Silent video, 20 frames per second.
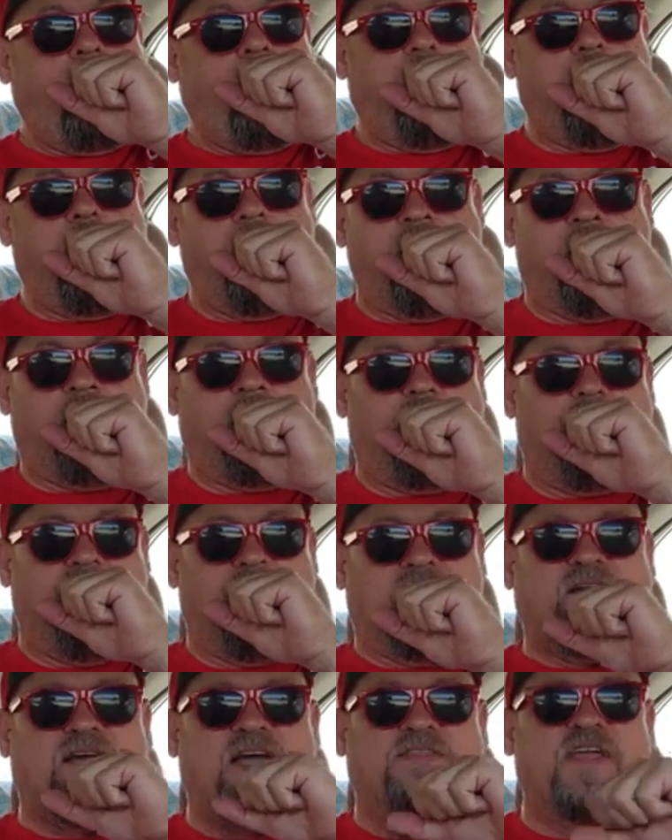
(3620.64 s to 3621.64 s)

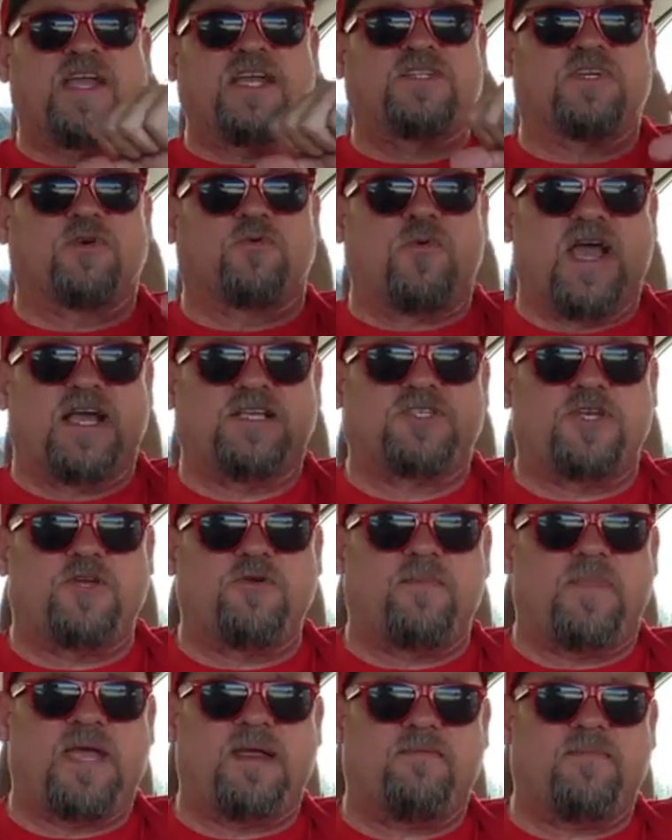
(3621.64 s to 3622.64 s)
I think it's a
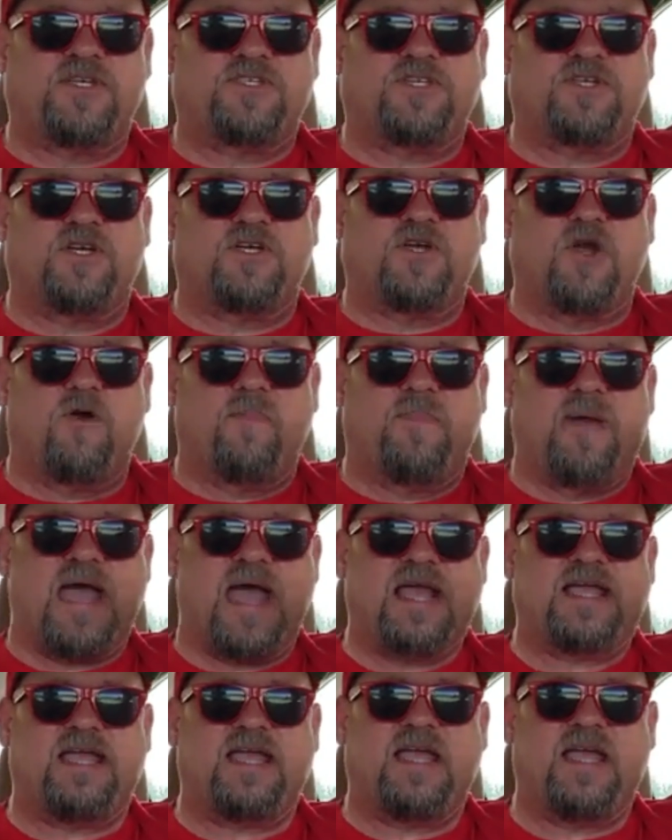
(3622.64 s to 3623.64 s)
rescue mission to go
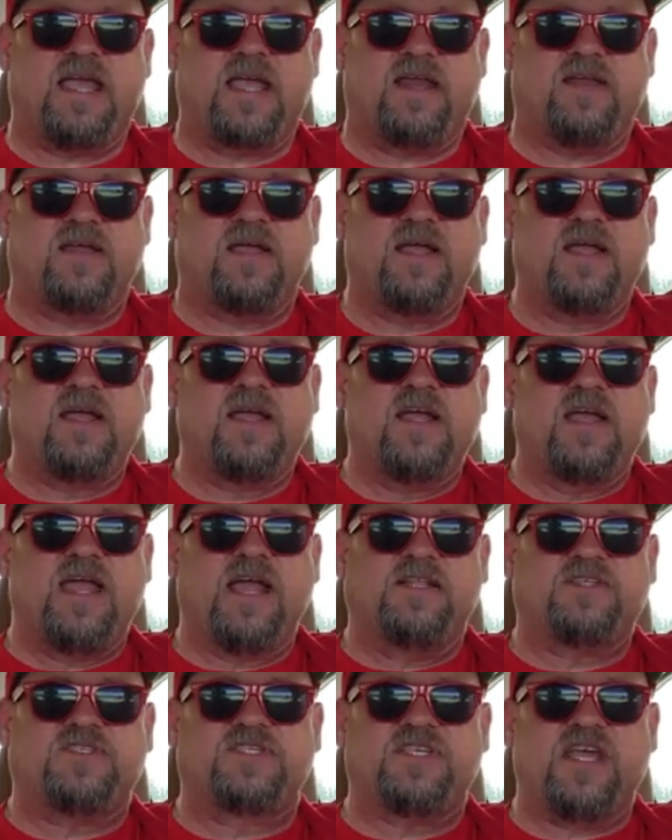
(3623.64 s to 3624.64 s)
back in
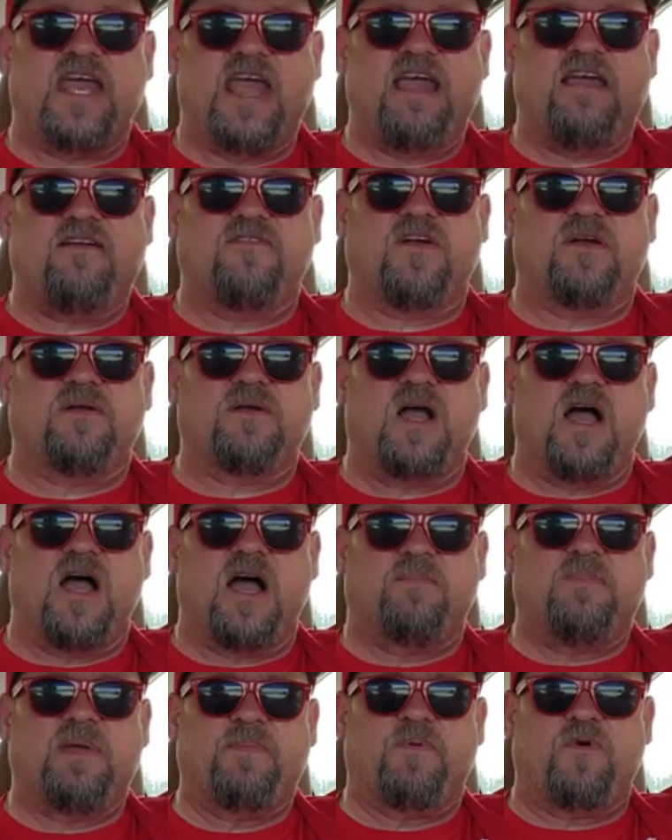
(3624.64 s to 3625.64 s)
and save
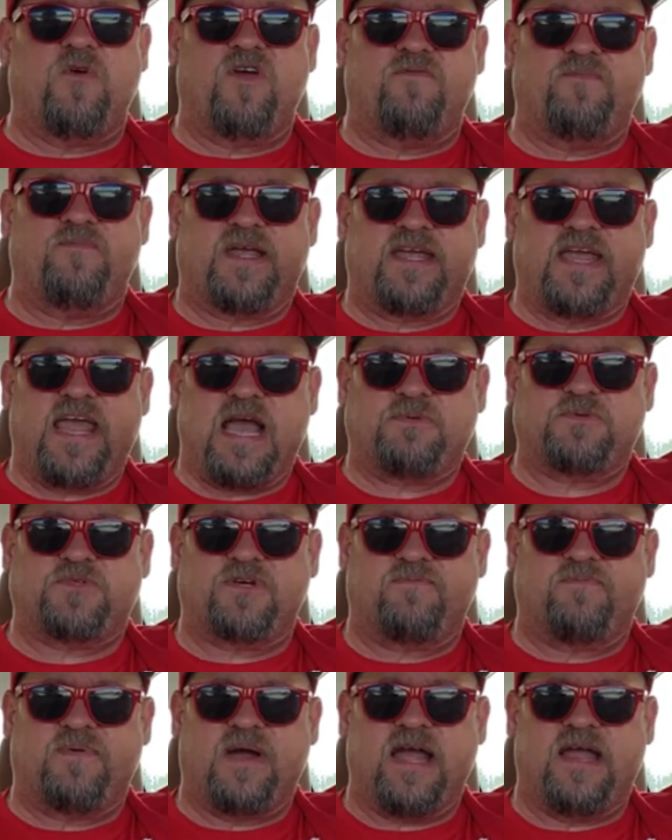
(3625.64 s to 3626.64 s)
people who have been
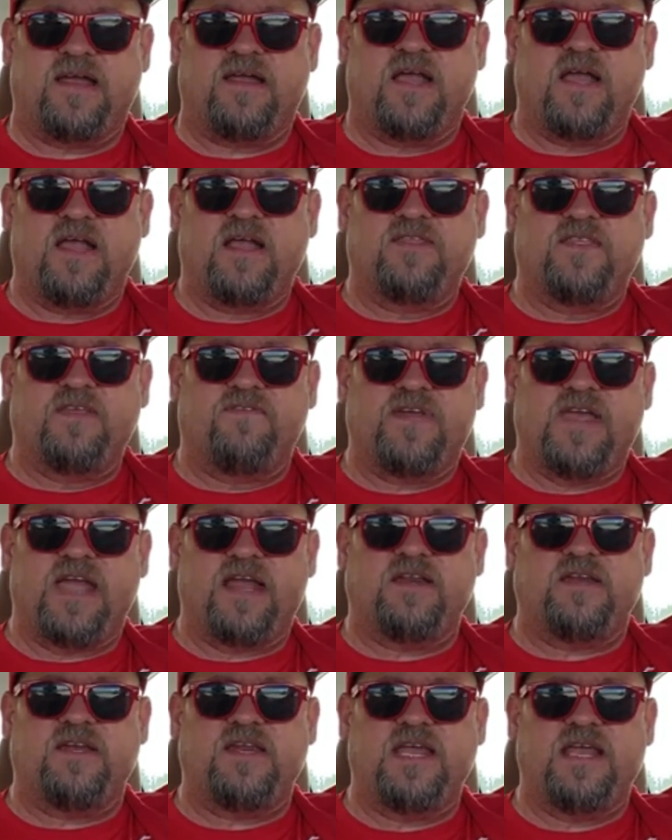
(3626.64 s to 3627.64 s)
captured by the
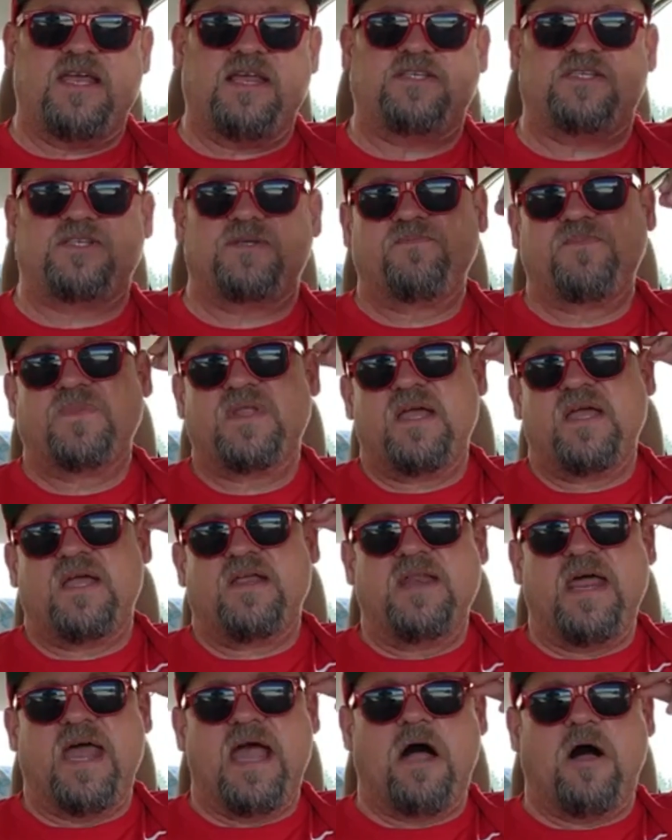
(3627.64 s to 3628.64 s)
Vietnamese.
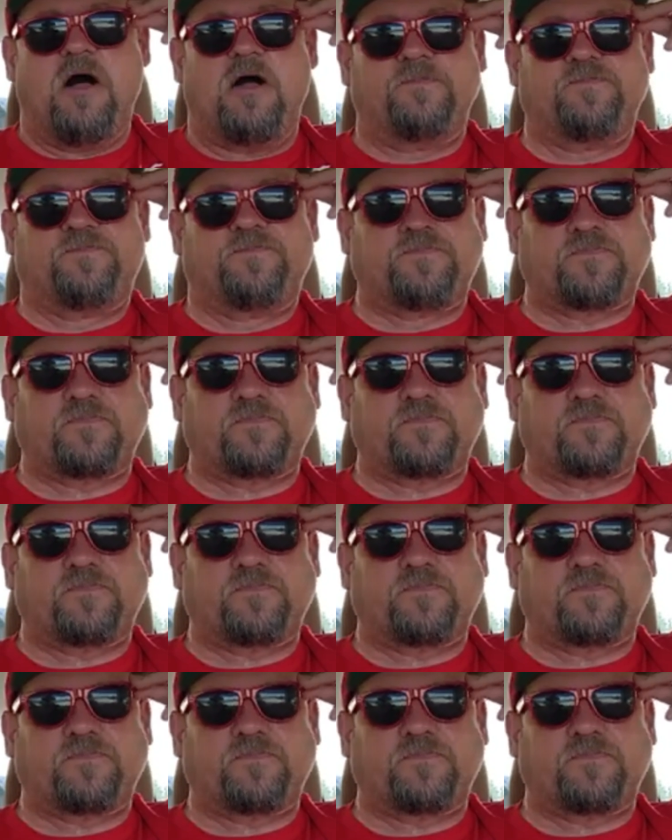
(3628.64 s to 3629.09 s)
Now,